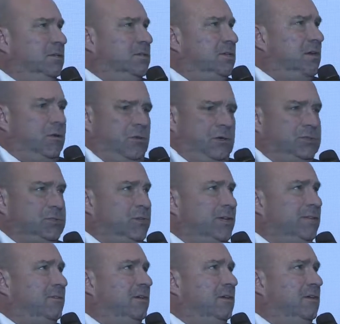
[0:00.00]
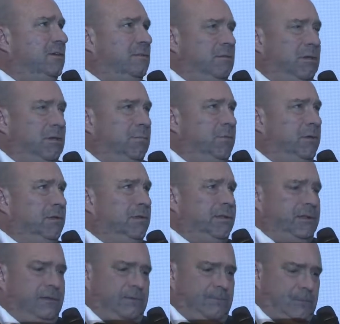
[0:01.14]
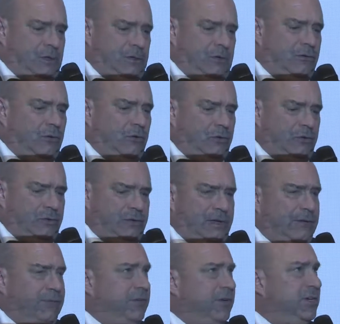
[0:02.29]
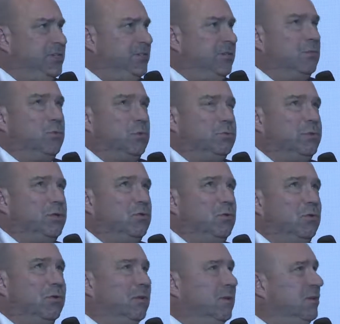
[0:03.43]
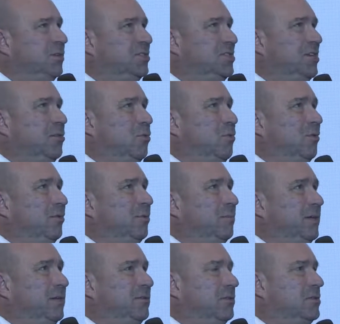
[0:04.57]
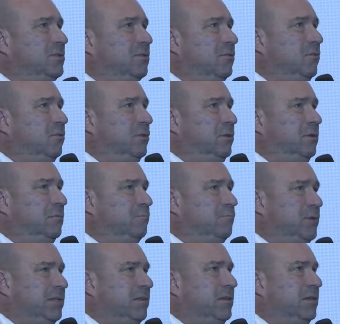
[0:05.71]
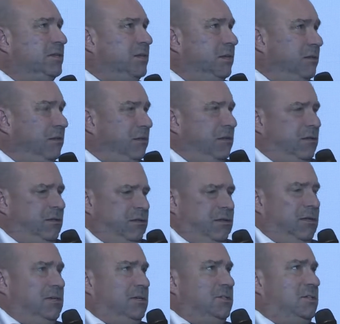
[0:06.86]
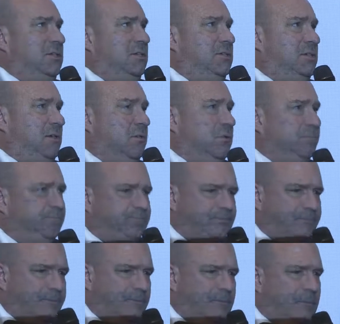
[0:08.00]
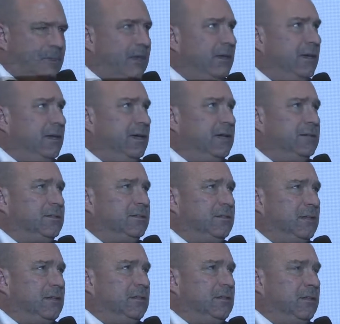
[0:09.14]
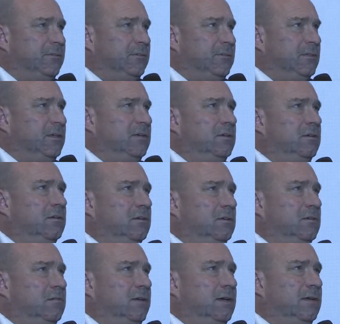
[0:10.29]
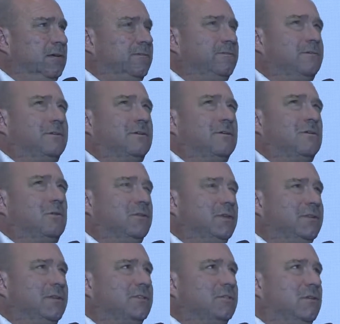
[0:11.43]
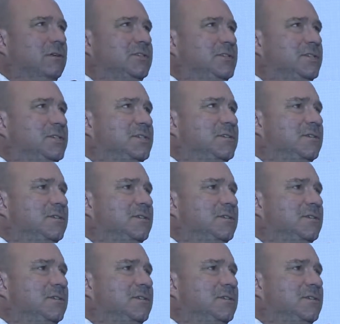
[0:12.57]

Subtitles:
now a trend in building or renovation, what we call 0 on the meter, so practically energy zero. And that definitely you have other technologies